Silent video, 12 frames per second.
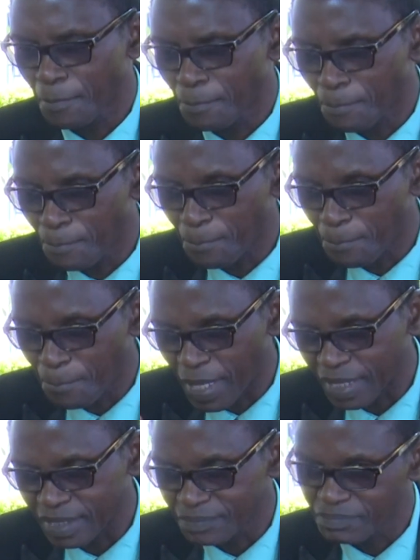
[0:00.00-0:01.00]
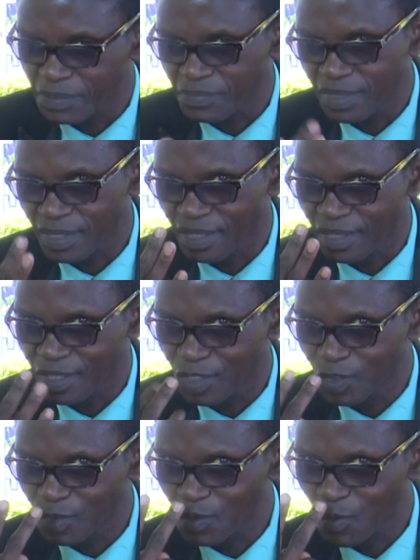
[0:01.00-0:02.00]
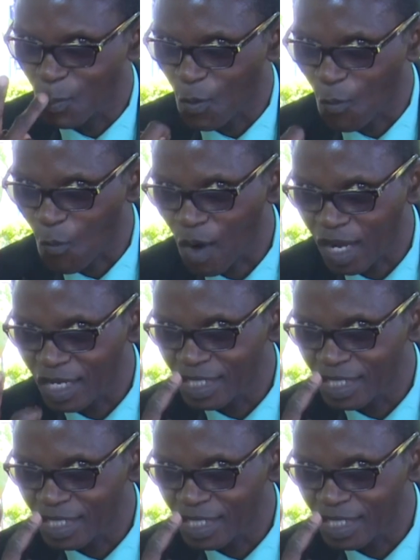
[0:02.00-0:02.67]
and they were normal children.